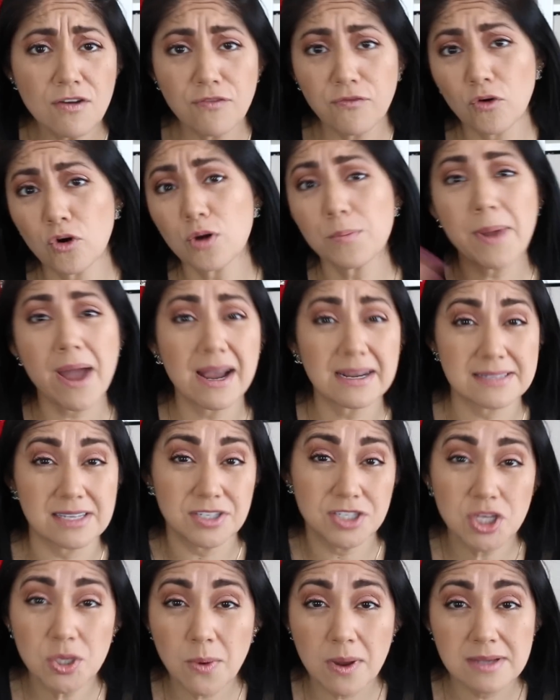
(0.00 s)
four bags
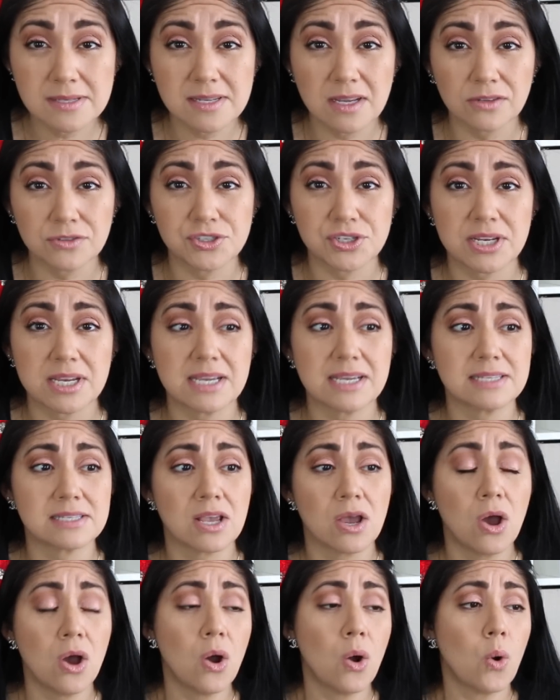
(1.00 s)
and two SLGs,
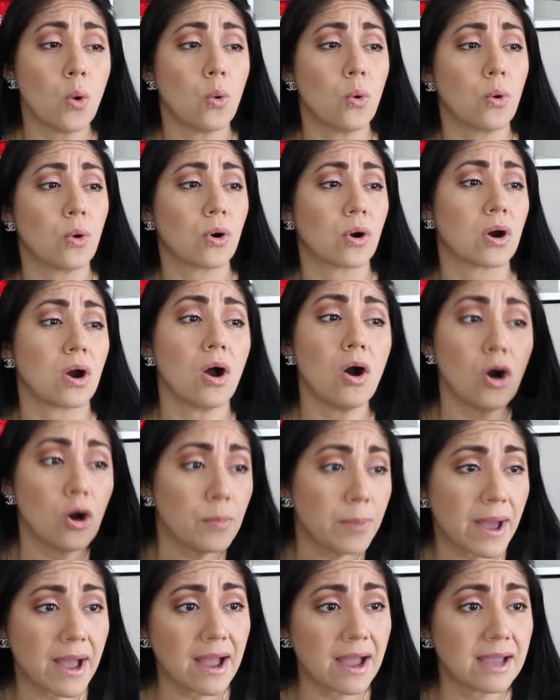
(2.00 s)
or all
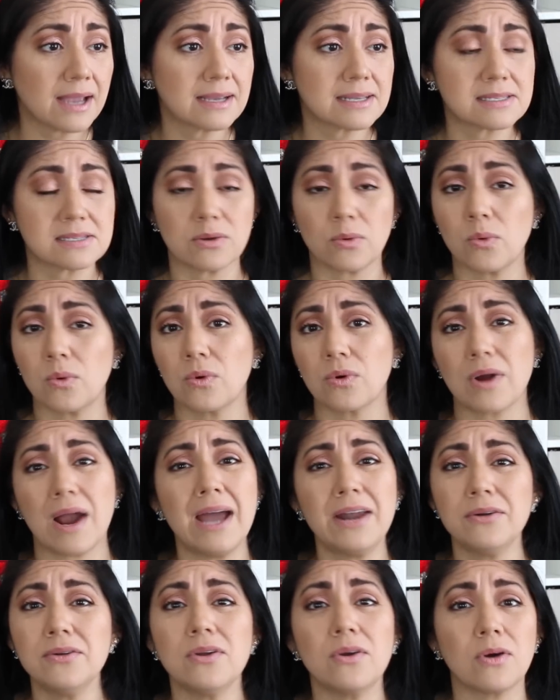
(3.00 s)
bags or
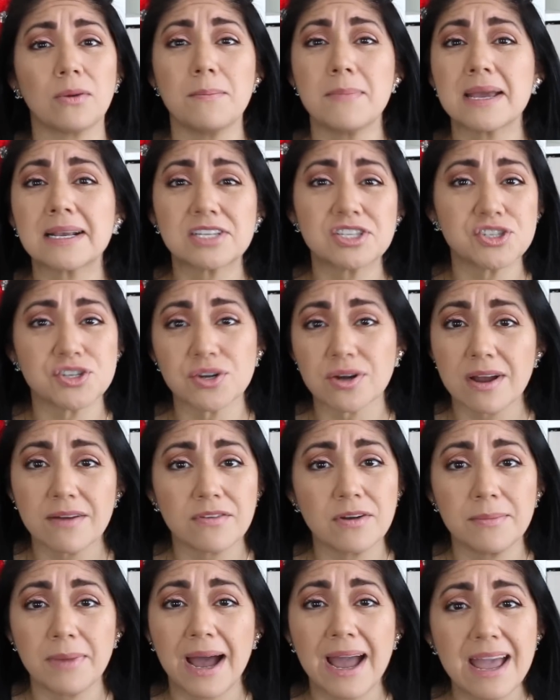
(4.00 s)
I don't know a mixture of
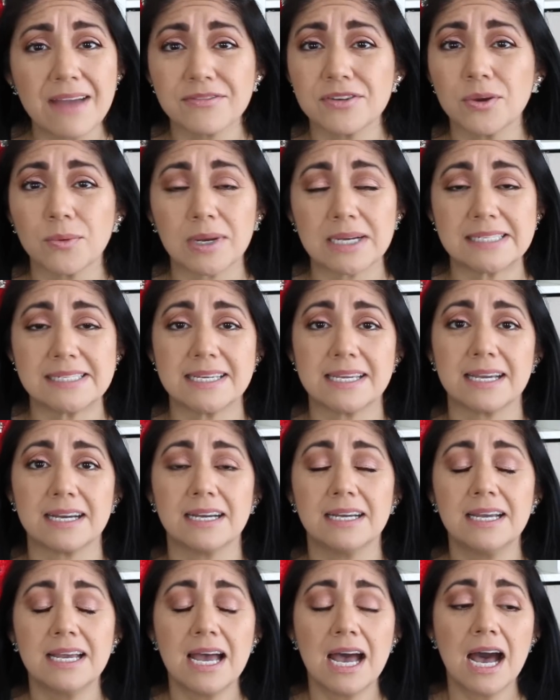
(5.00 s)
them I have no
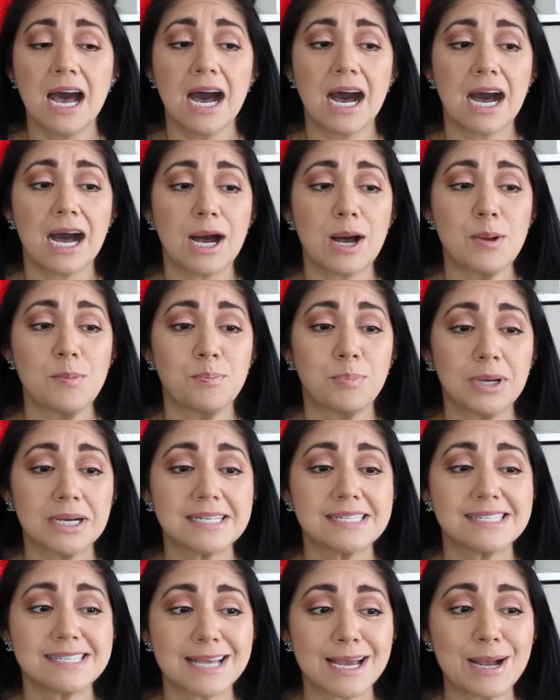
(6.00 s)
idea uh,
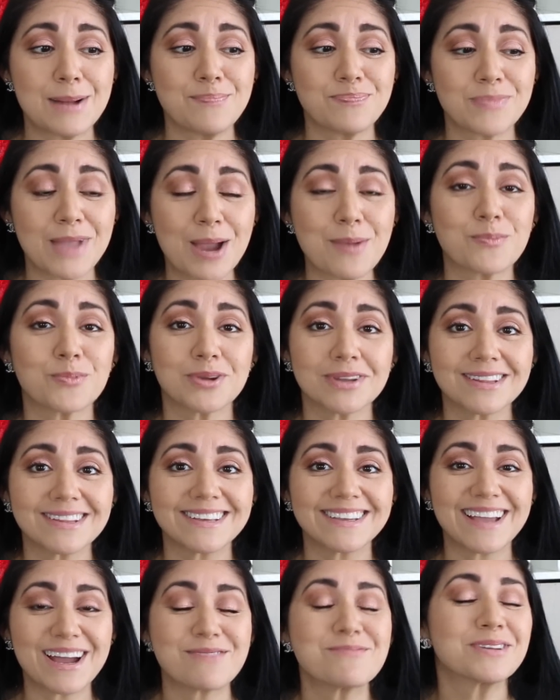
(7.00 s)
but um, I'm
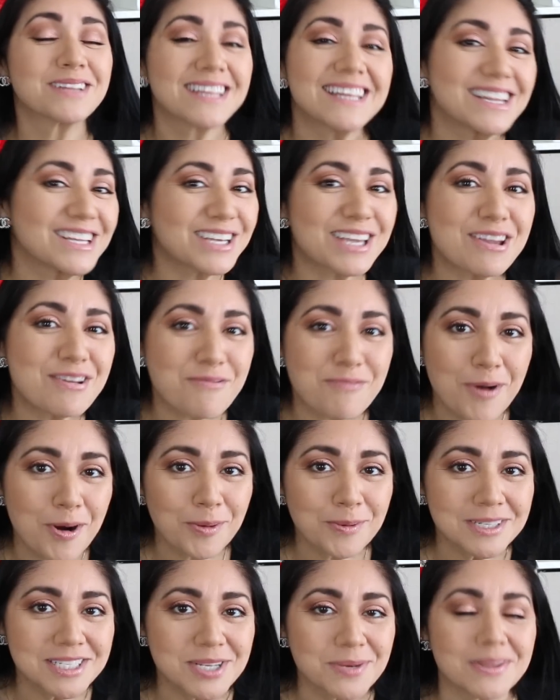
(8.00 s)
really I'm really looking
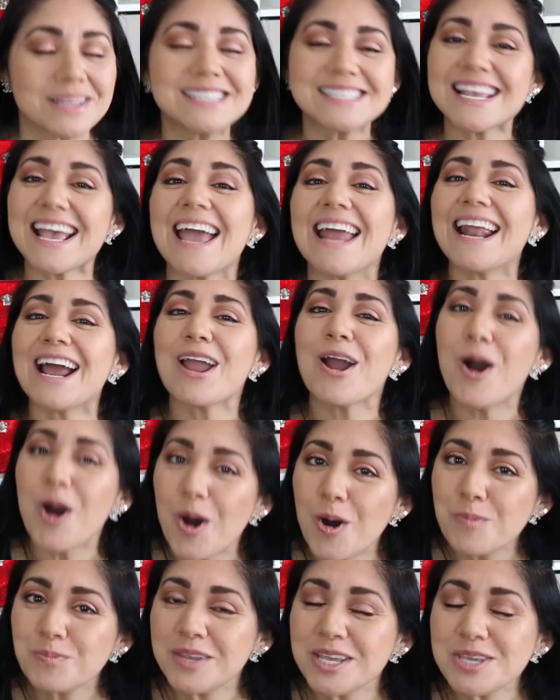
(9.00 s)
forward to this and I
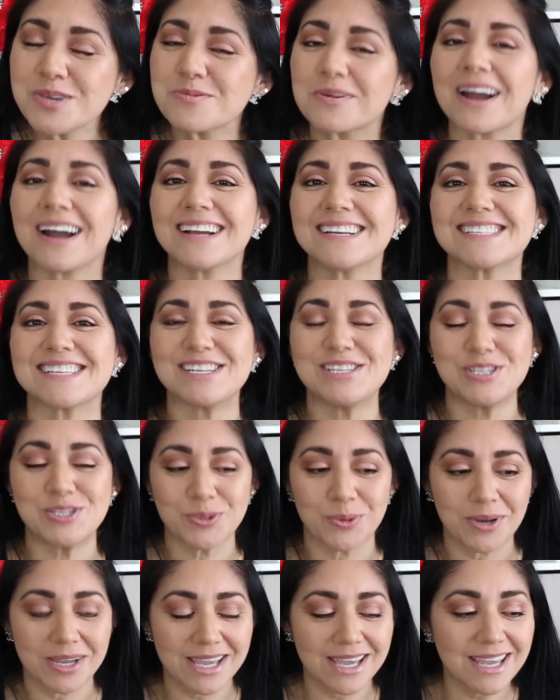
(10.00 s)
hope that you guys
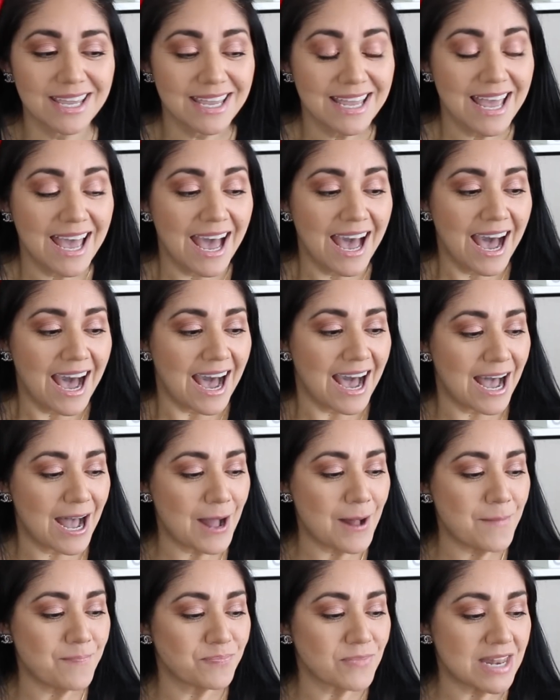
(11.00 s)
enjoy it
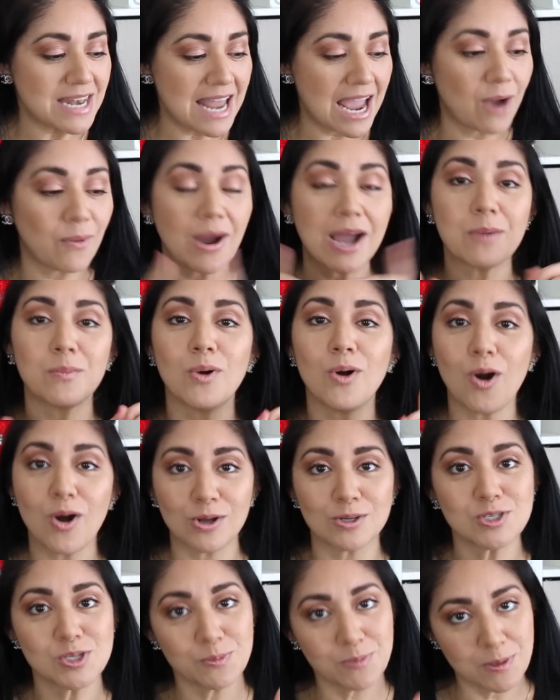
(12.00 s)
um, now I will
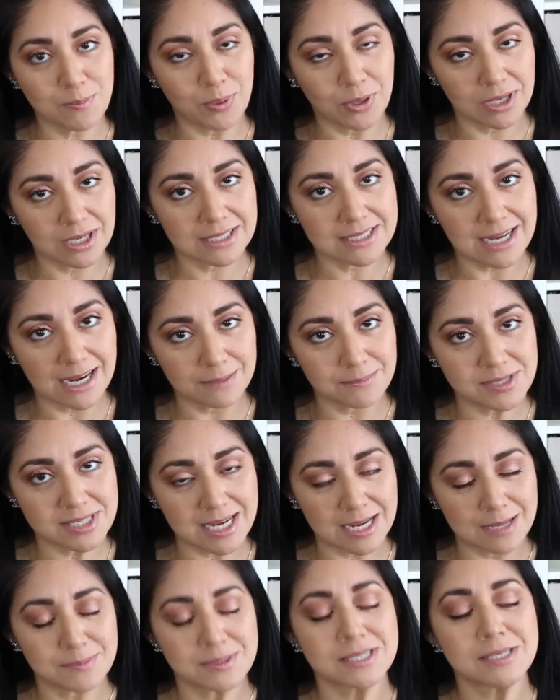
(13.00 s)
also be putting
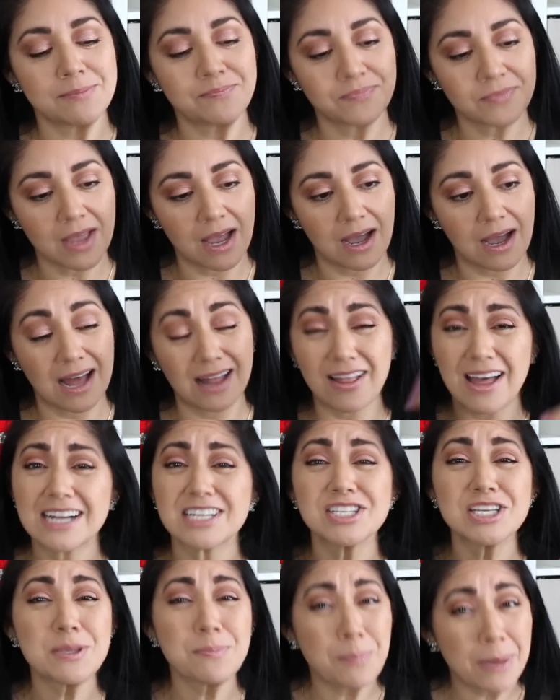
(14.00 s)
timestamps uh, I'll
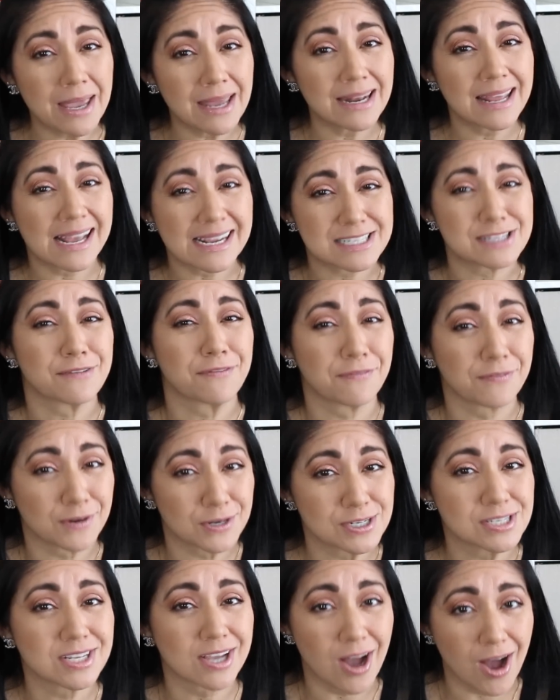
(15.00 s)
actually pin it as the
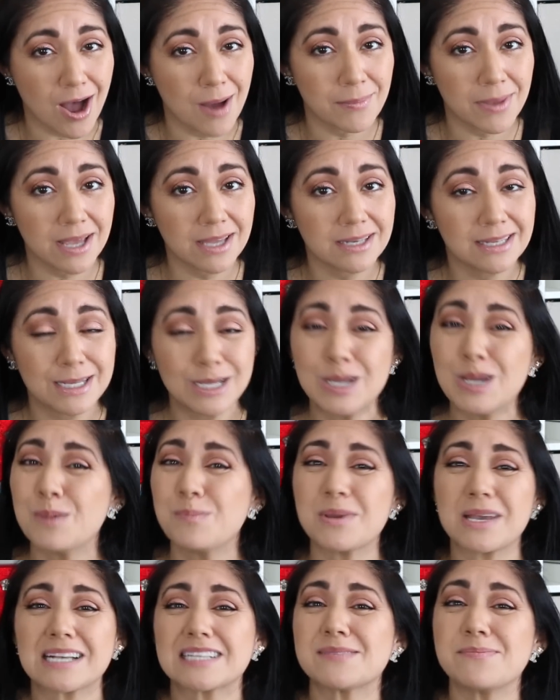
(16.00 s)
first comment
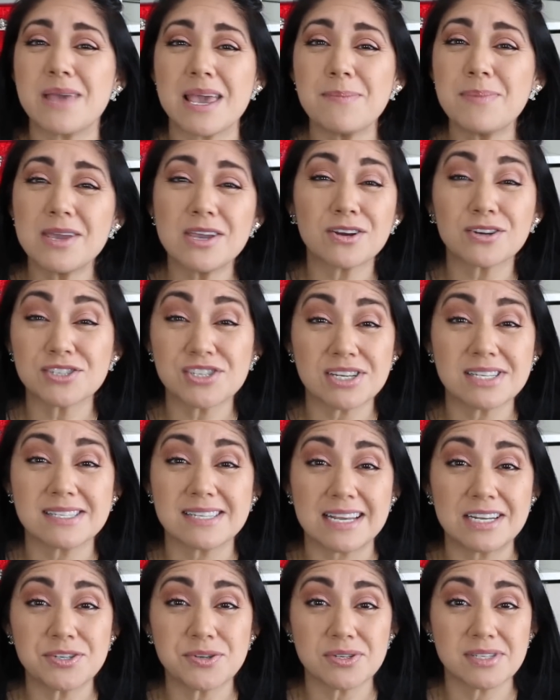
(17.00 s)
because maybe you're just
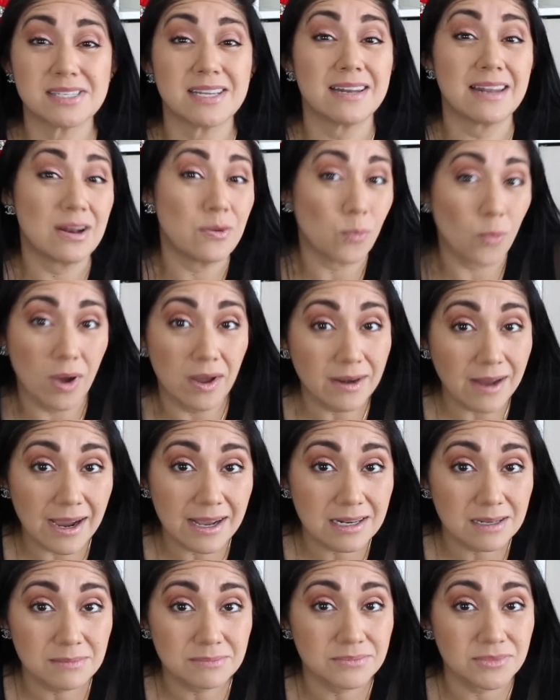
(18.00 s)
interested in one
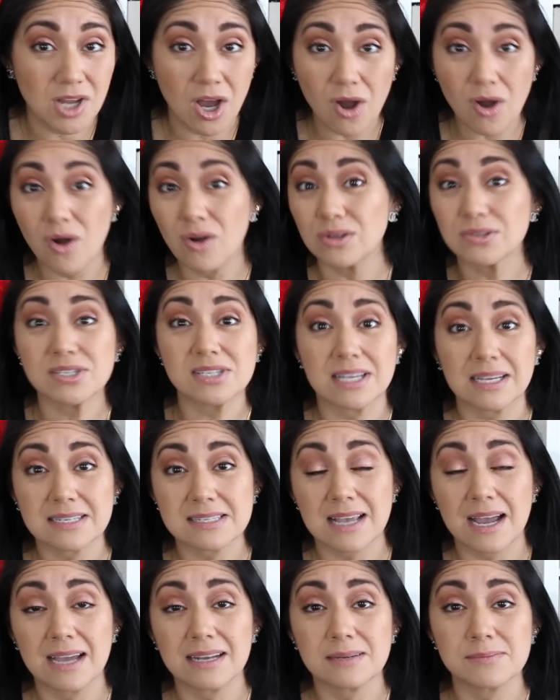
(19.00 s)
item, not all
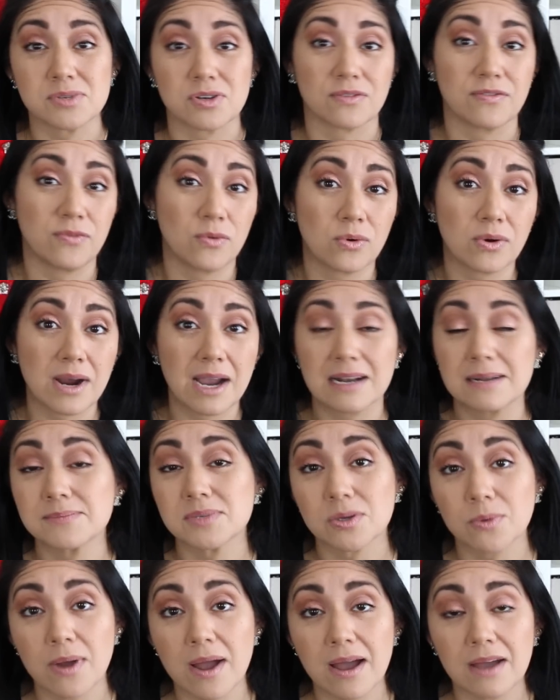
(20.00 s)
six items or four
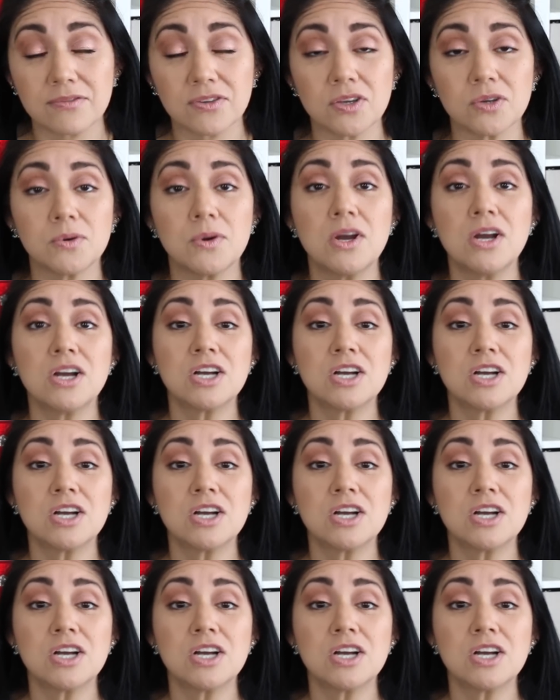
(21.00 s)
items or what have you.